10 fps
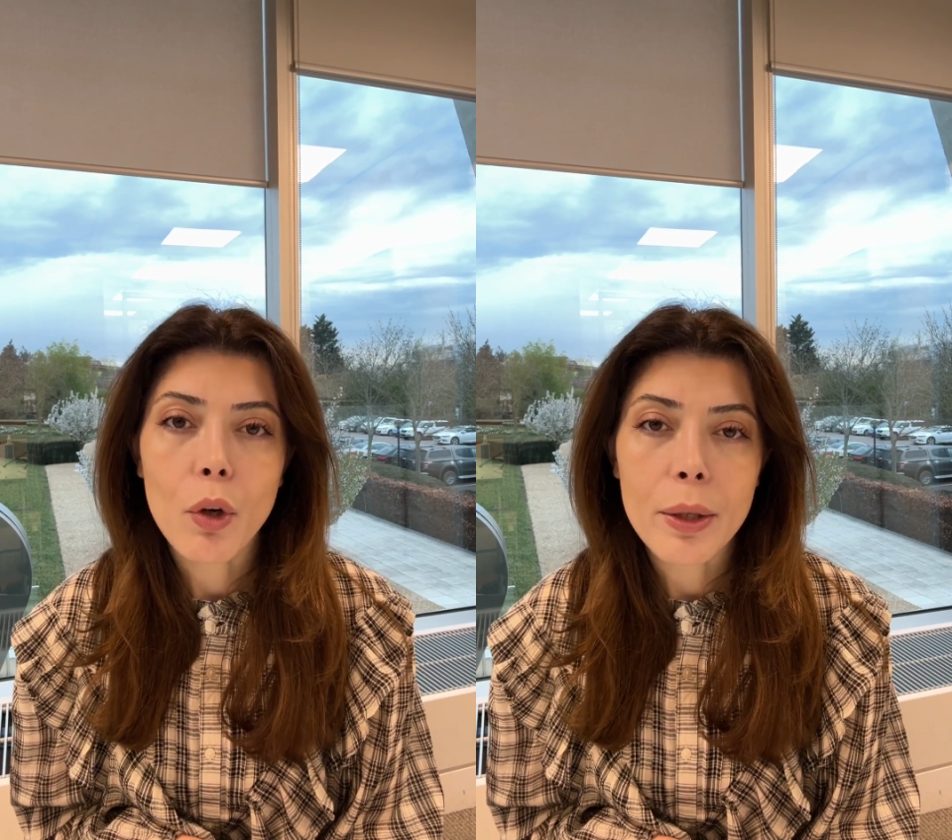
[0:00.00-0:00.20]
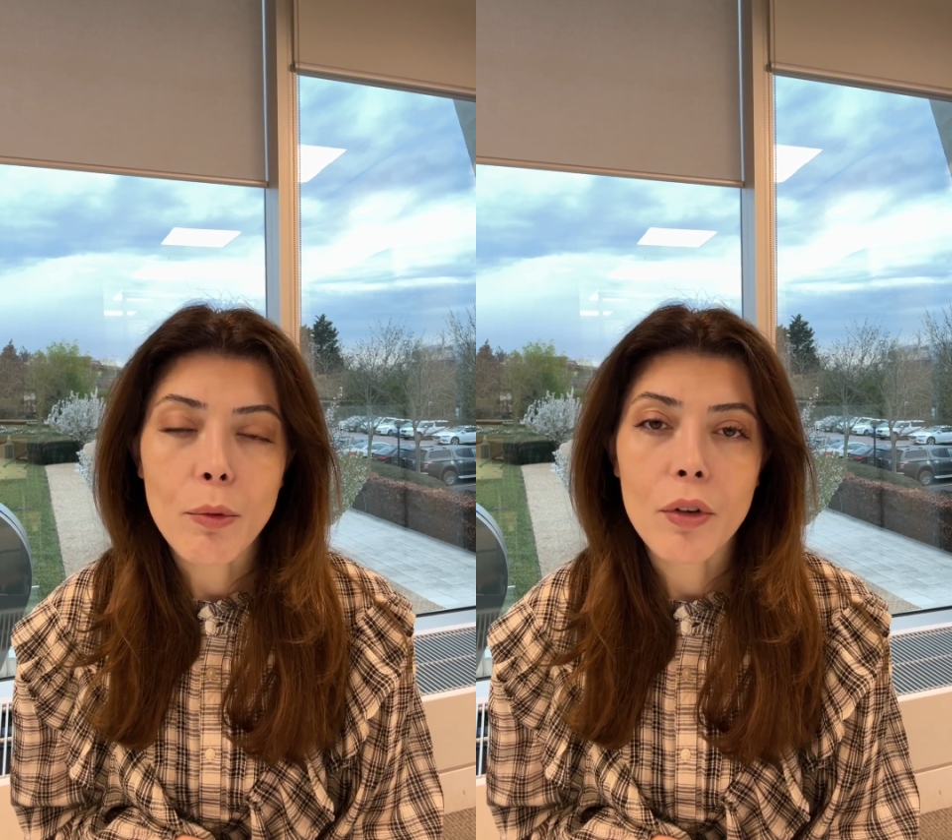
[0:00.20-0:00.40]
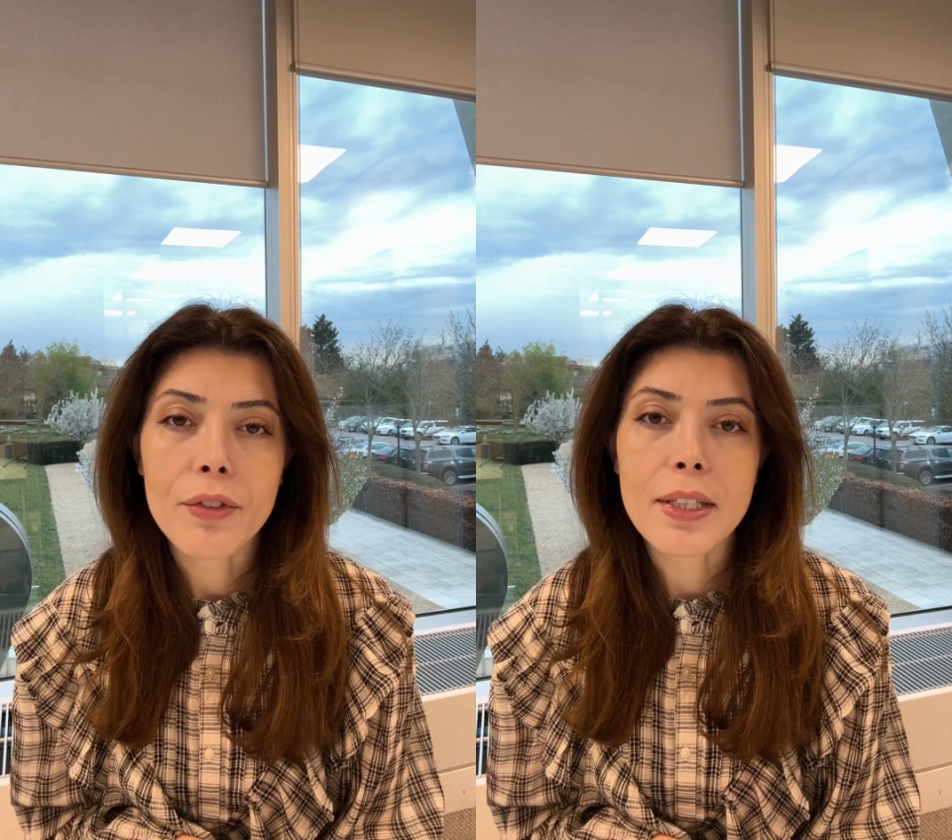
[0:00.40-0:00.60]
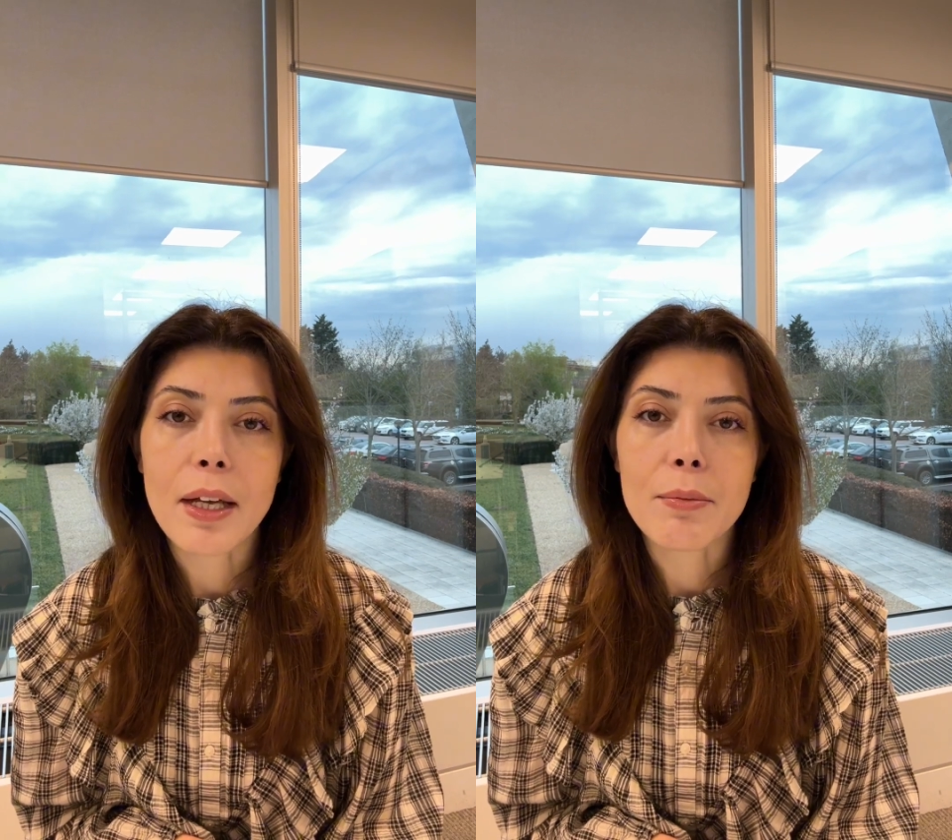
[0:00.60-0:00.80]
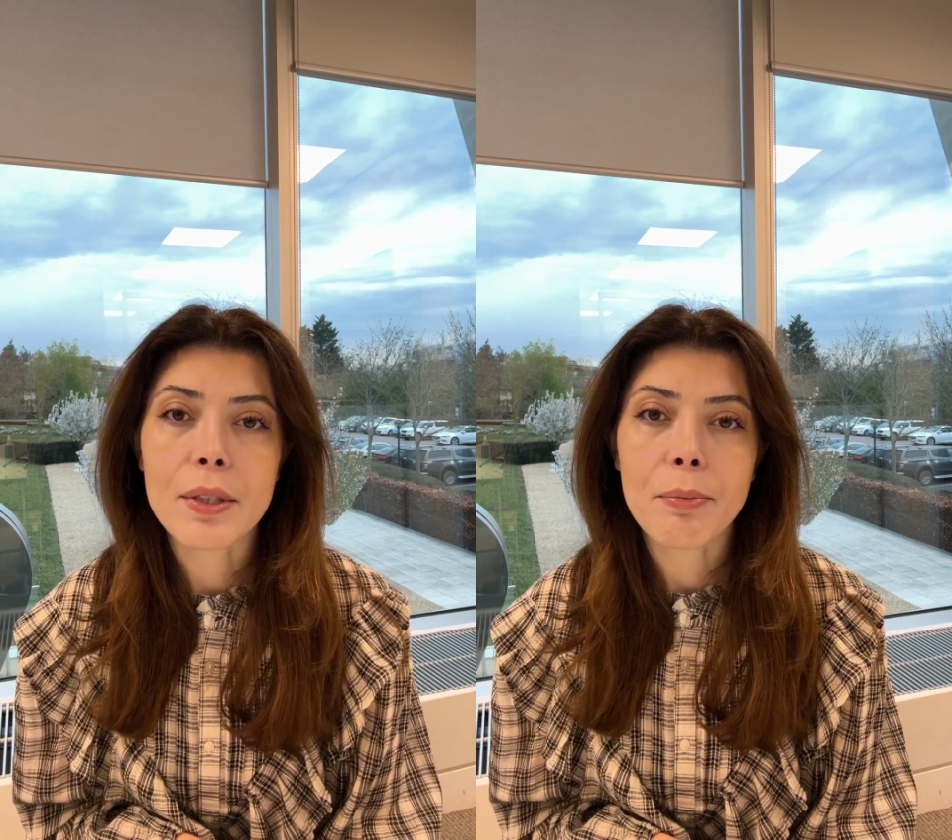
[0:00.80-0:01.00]

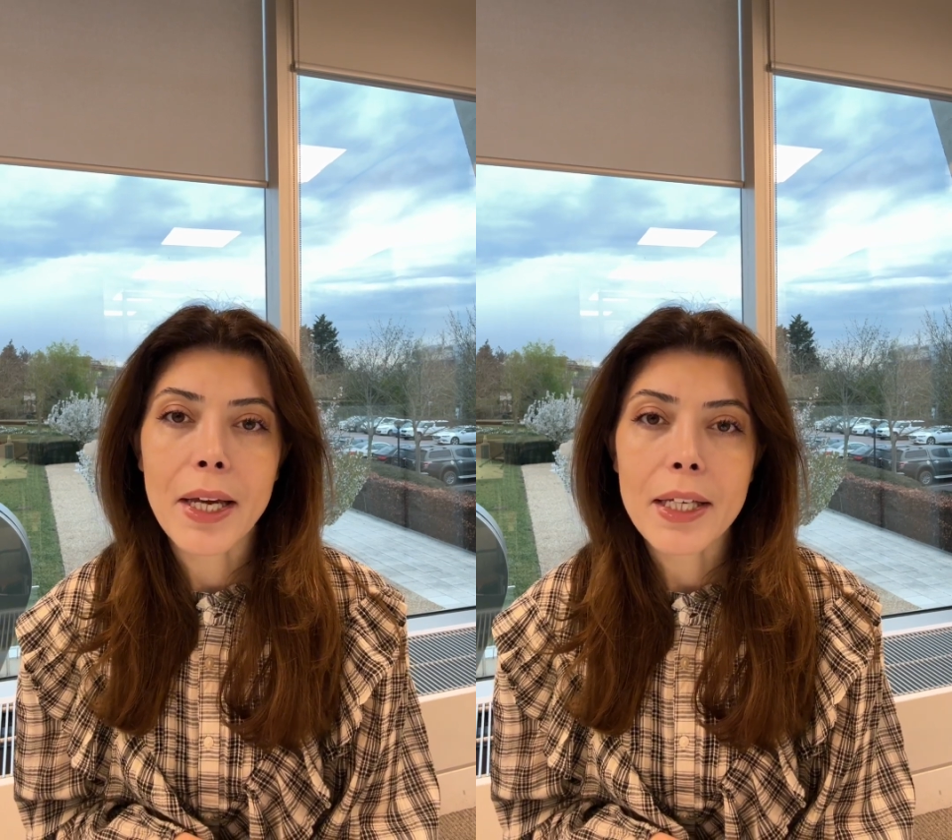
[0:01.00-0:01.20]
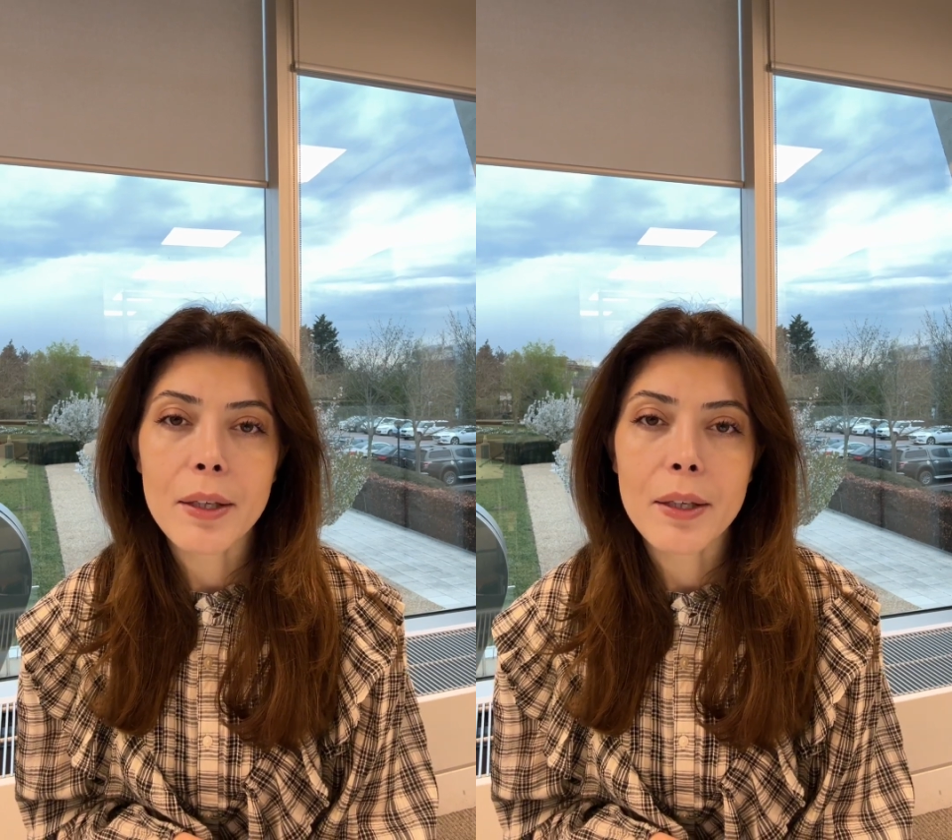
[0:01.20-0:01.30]
polymorphisms may